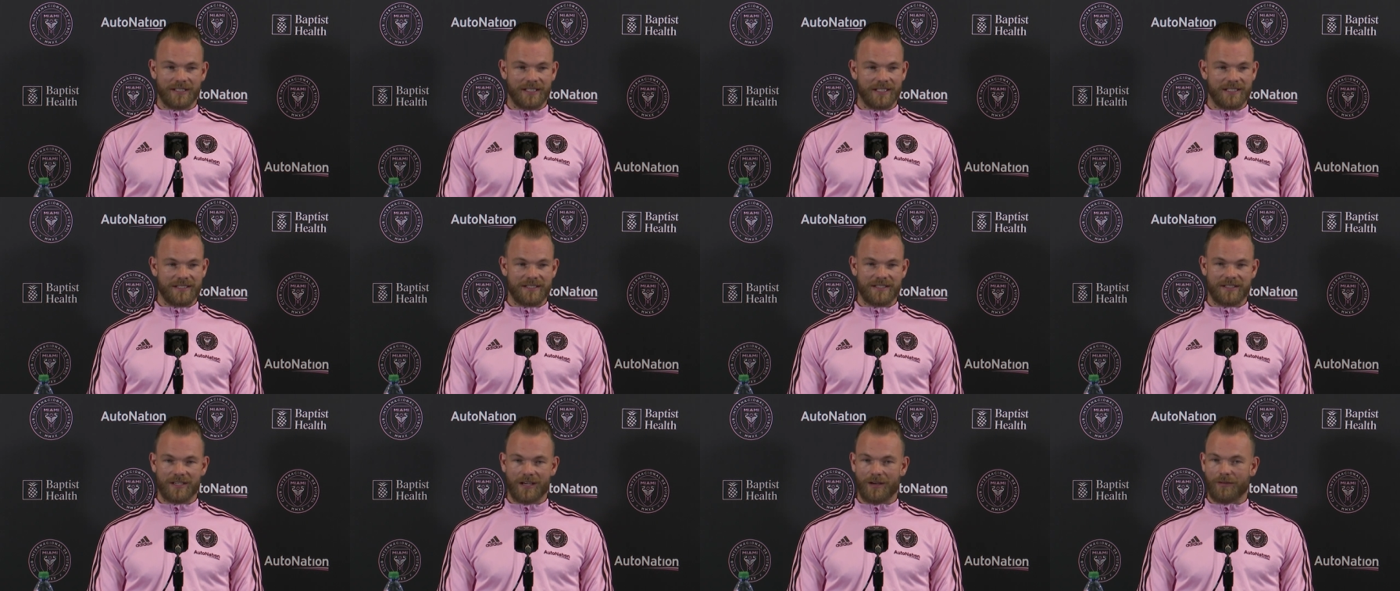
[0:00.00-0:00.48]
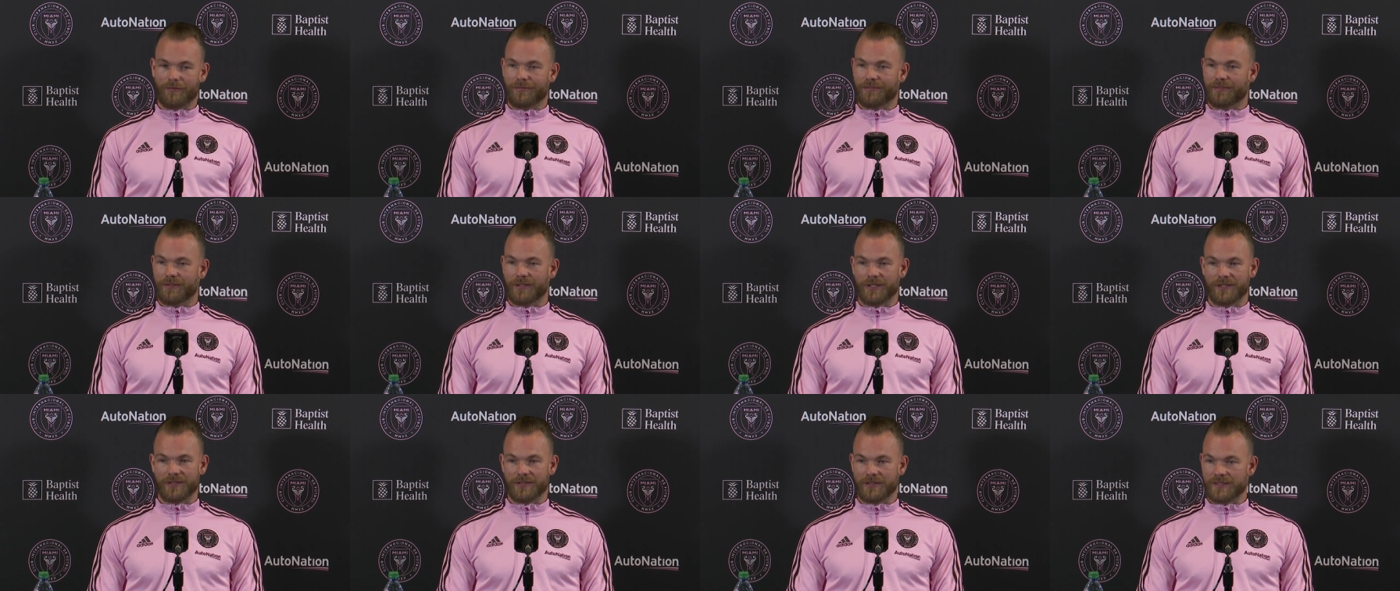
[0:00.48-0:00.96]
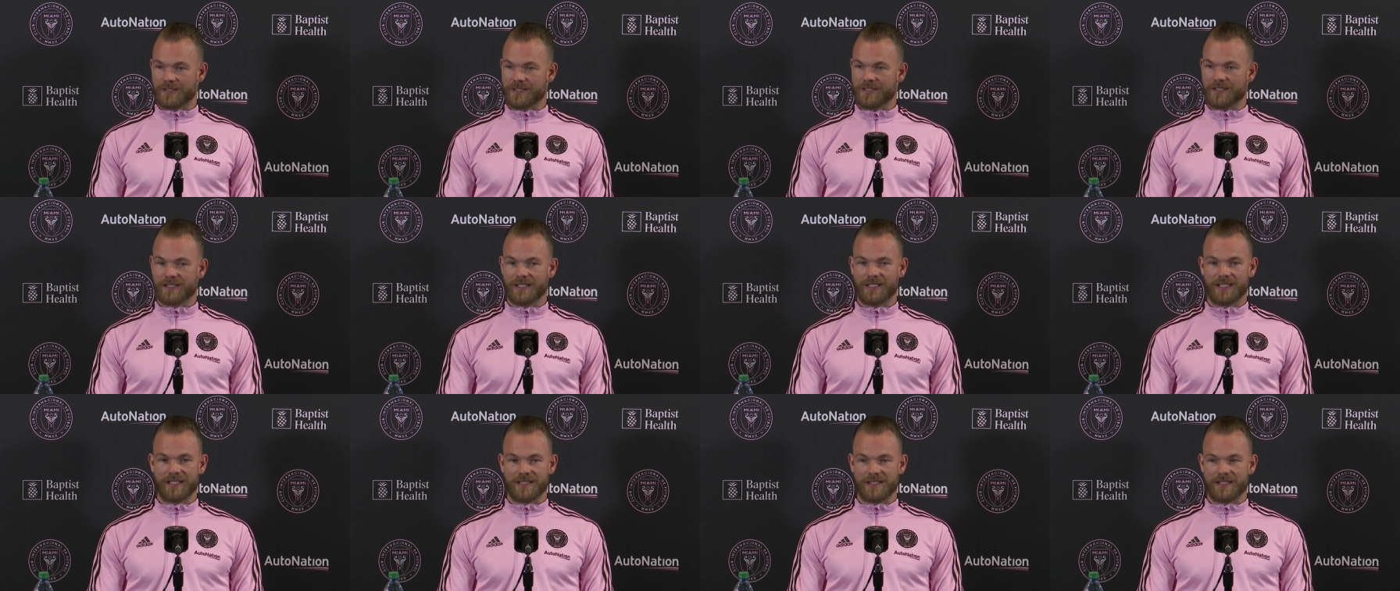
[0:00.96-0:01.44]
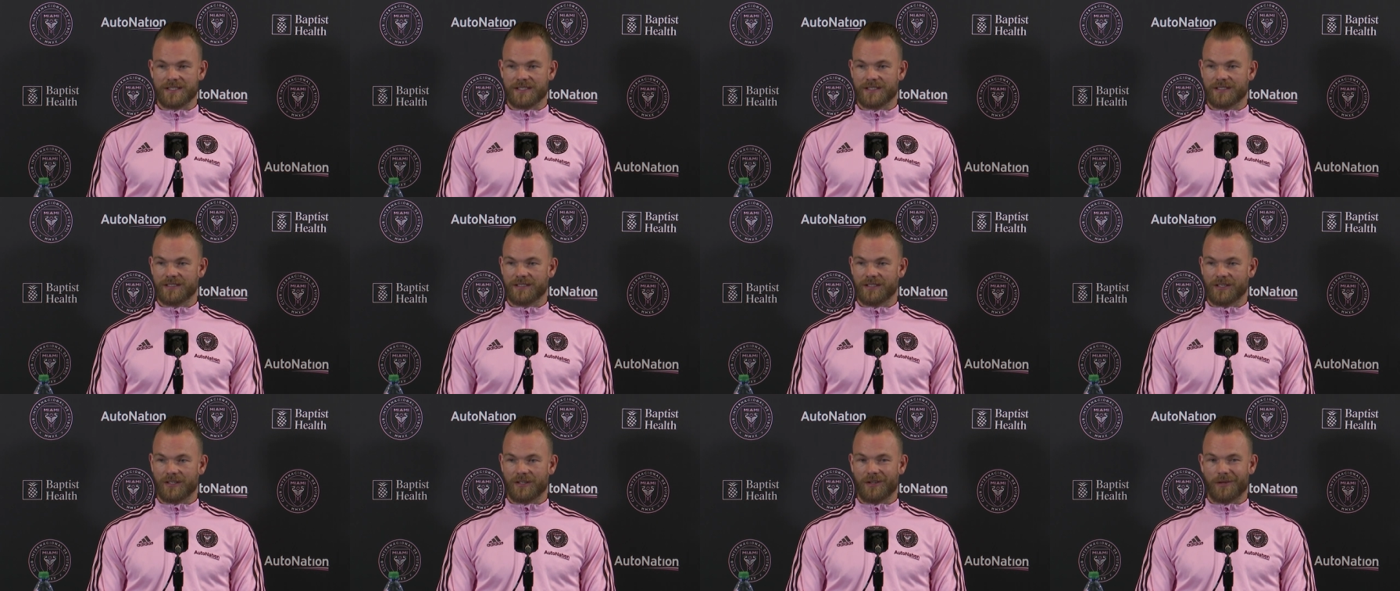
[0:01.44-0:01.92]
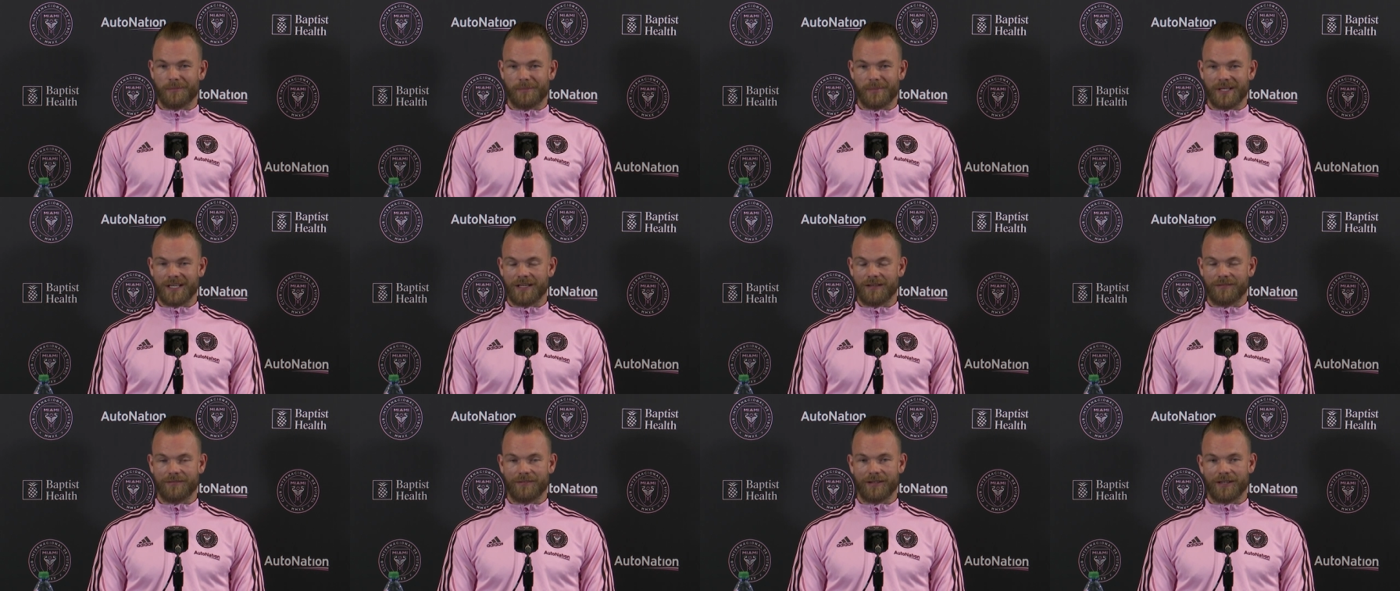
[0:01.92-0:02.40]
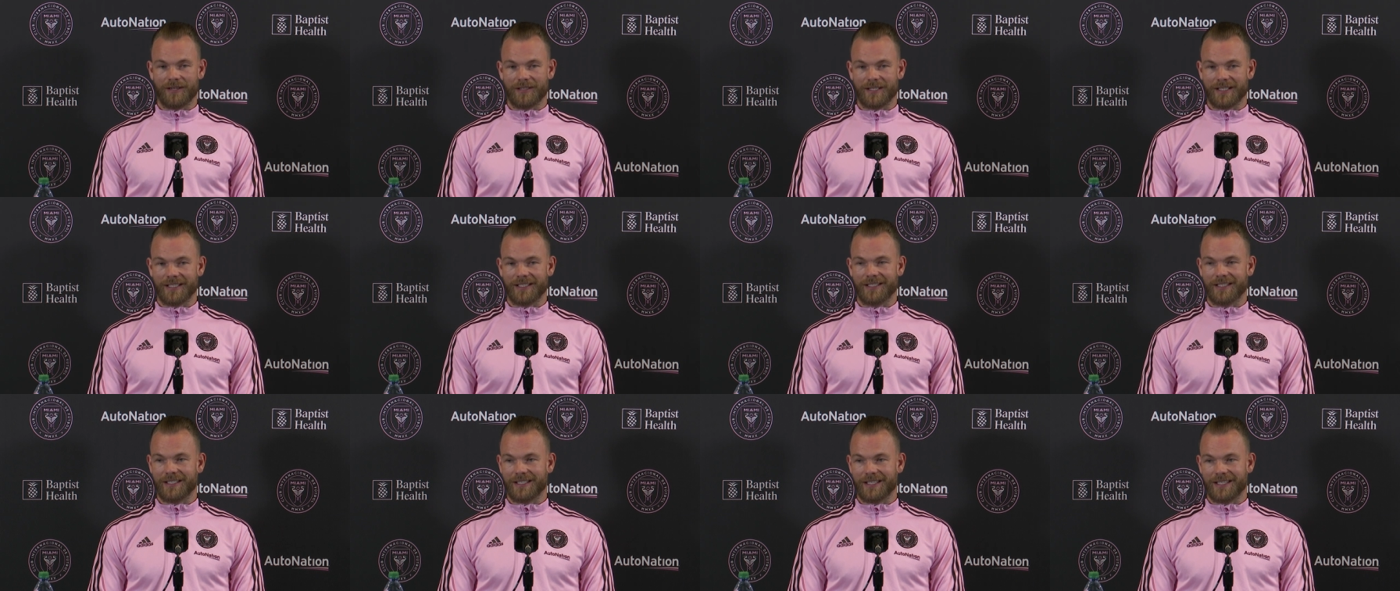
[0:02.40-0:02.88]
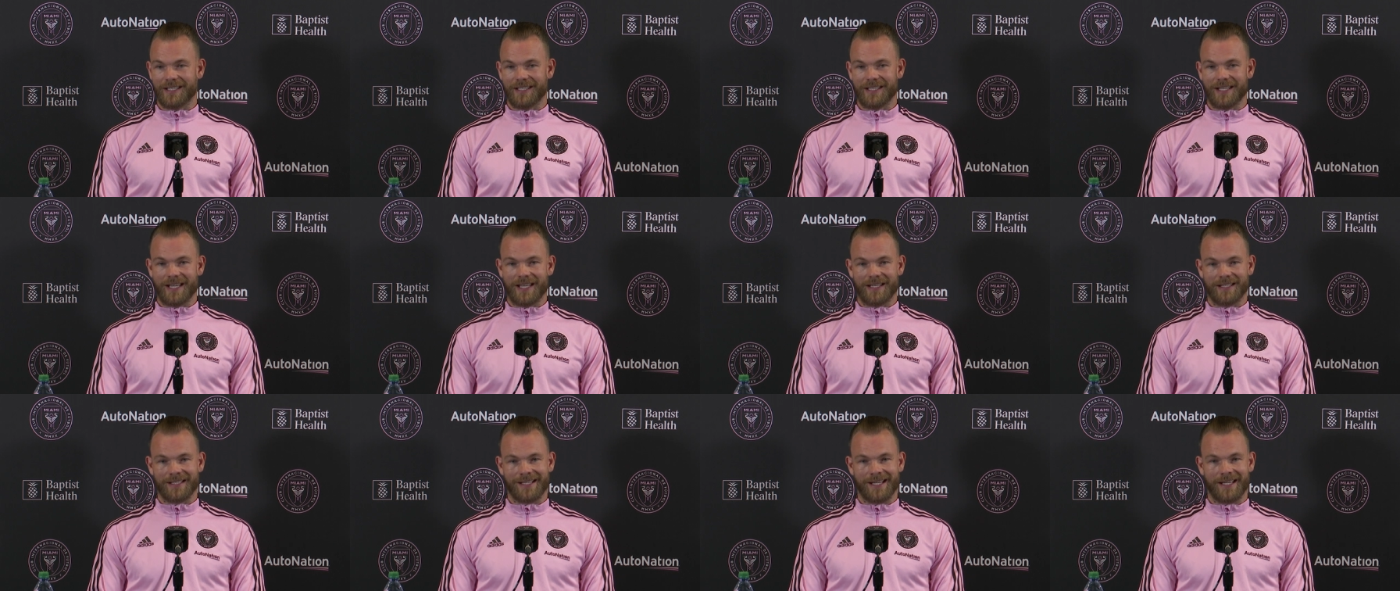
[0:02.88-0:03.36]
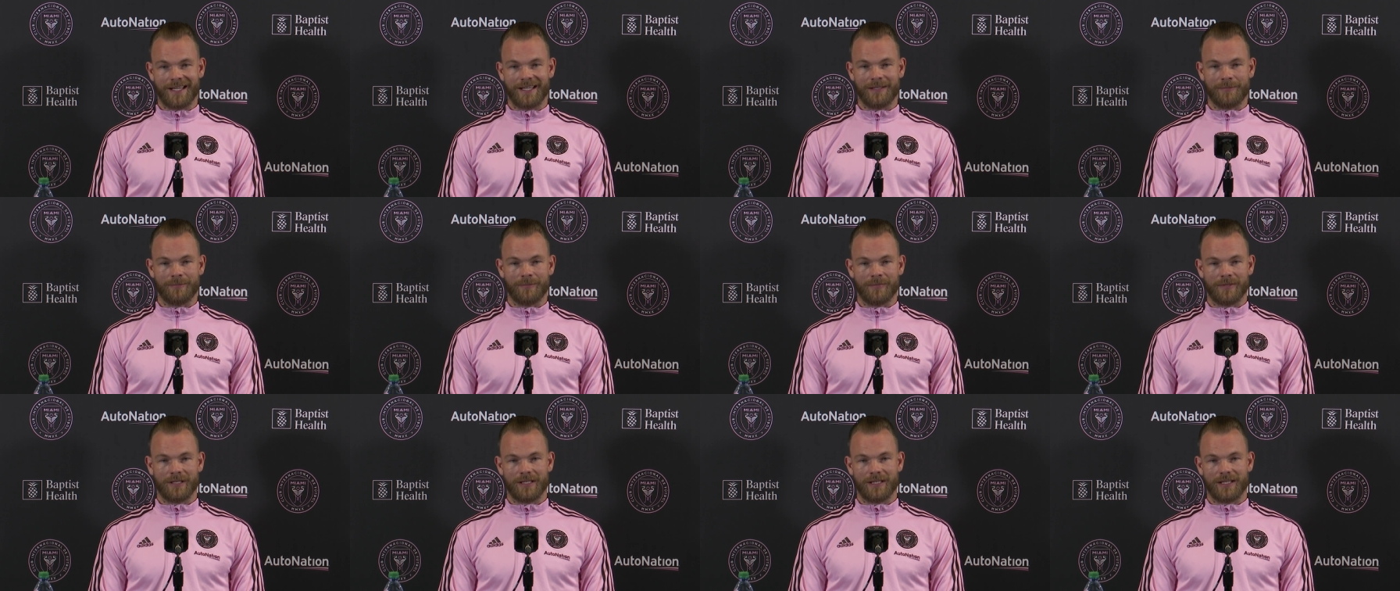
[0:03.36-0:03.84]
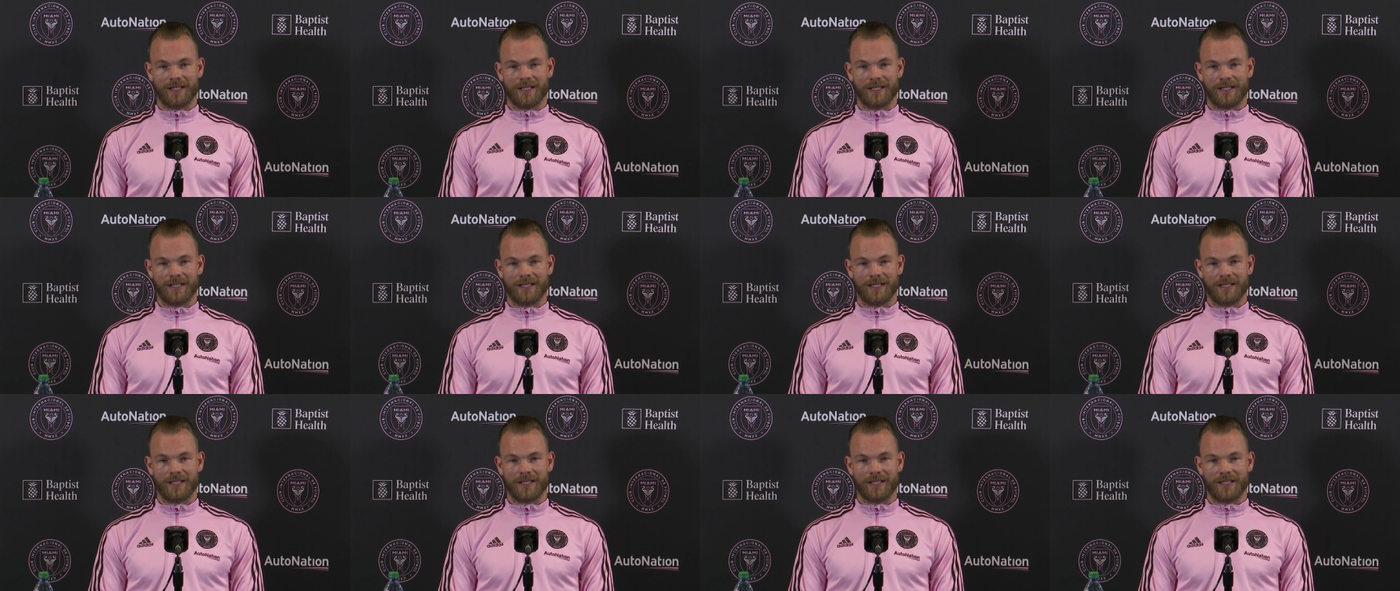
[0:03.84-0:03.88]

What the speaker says: It's confidence. It's a bit of luck in the end game.